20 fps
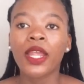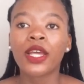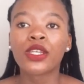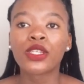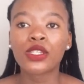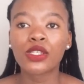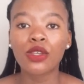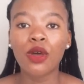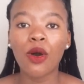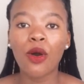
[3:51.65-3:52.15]

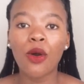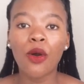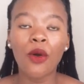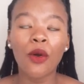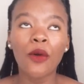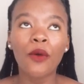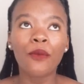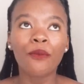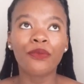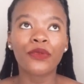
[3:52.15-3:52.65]

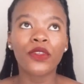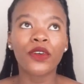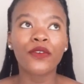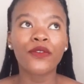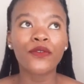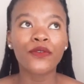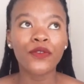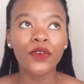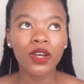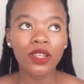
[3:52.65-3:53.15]
So the
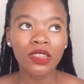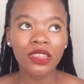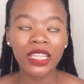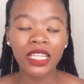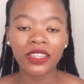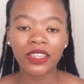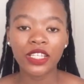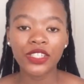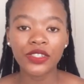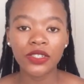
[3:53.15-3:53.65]
fourth
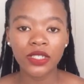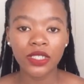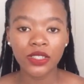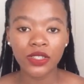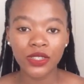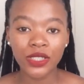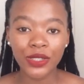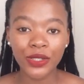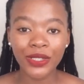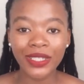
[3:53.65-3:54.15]
thing that you need
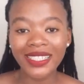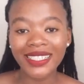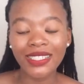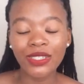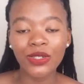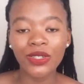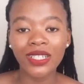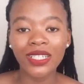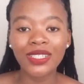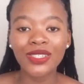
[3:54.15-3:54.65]
to do is
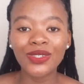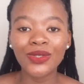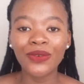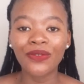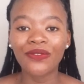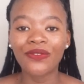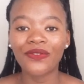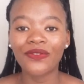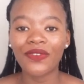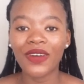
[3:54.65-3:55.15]
you need to
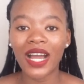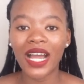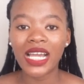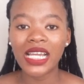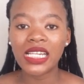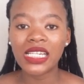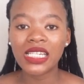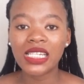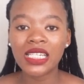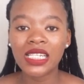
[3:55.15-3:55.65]

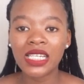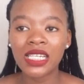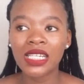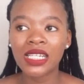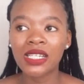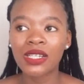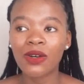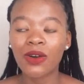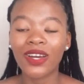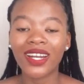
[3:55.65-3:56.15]
find,
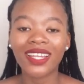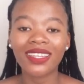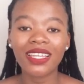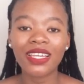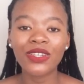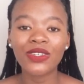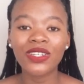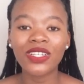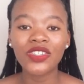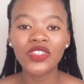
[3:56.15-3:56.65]
or rather
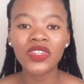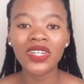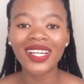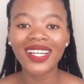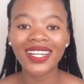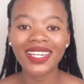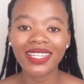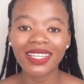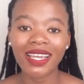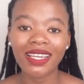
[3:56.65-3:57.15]
you need to
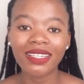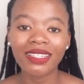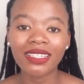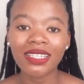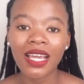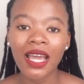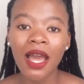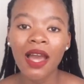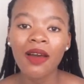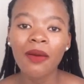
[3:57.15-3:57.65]
create
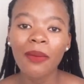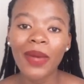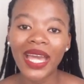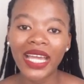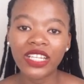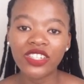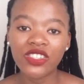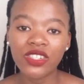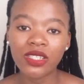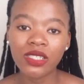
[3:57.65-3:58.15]

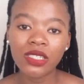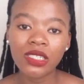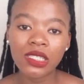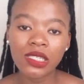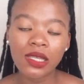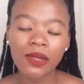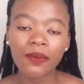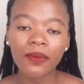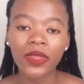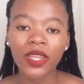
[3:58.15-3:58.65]

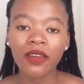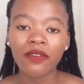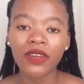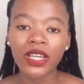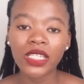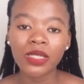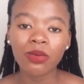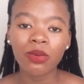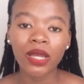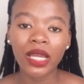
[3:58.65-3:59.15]
pages.
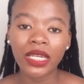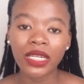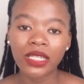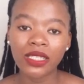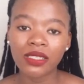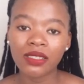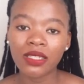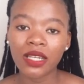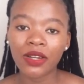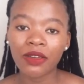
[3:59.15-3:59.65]
Facebook and
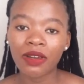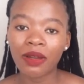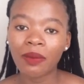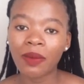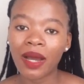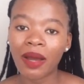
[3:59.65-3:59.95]
Instagram